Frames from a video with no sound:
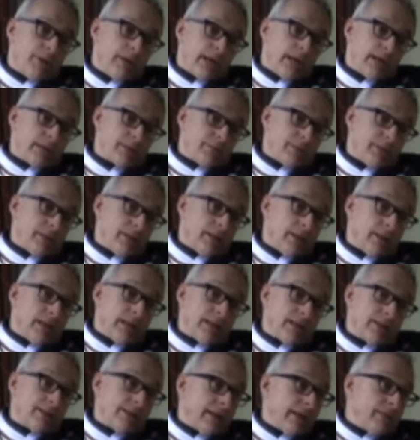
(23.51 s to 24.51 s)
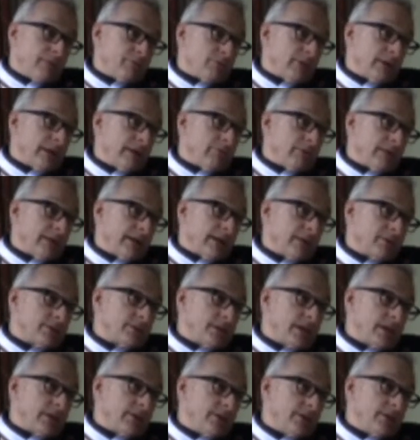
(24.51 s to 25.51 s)
I spend a lot of time traveling
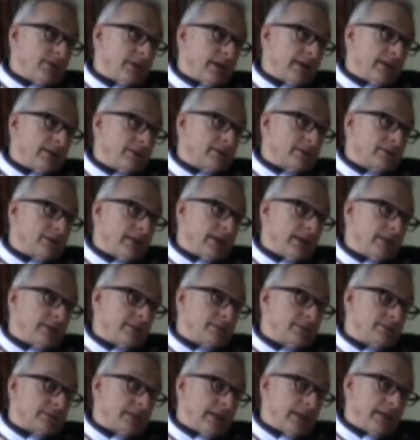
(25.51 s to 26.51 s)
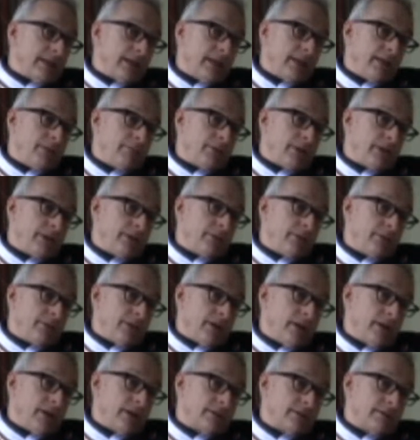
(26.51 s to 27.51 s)
outside the United States, and anybody who
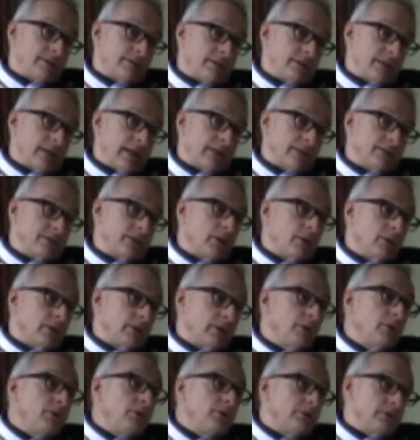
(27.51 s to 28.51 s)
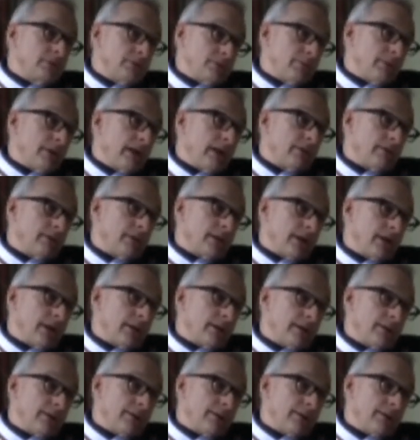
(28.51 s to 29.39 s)
does has no illusions about that.